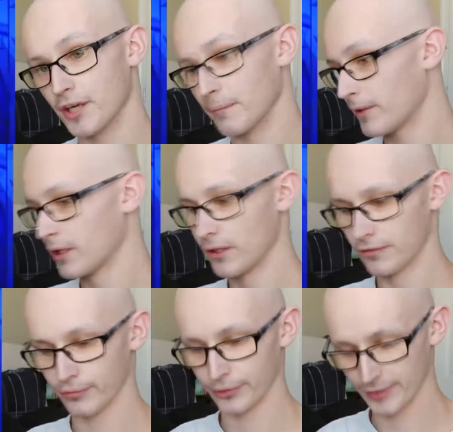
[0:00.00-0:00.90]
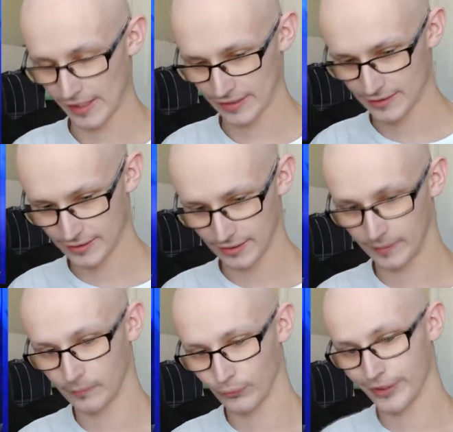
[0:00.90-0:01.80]
up for you guys
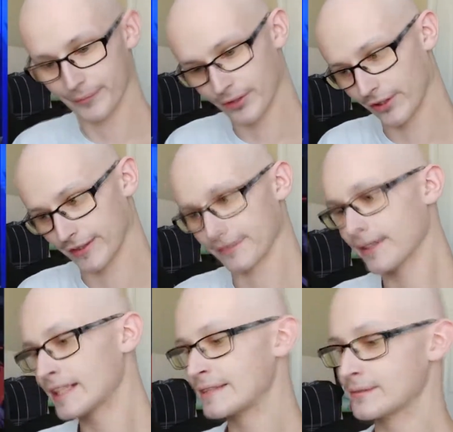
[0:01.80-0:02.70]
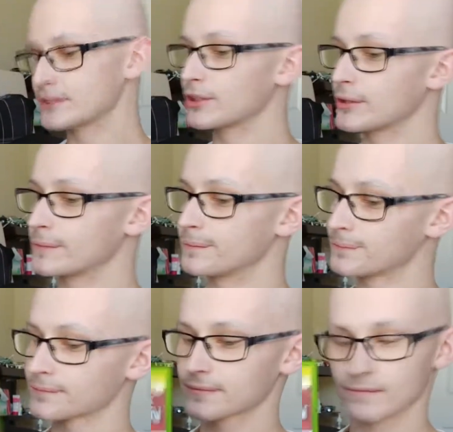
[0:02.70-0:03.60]
while I'm talking. So,
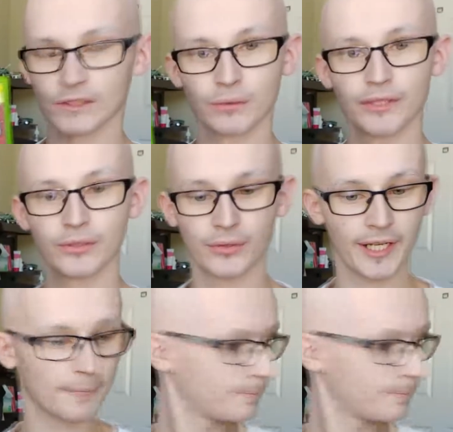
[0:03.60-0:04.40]
really cool game.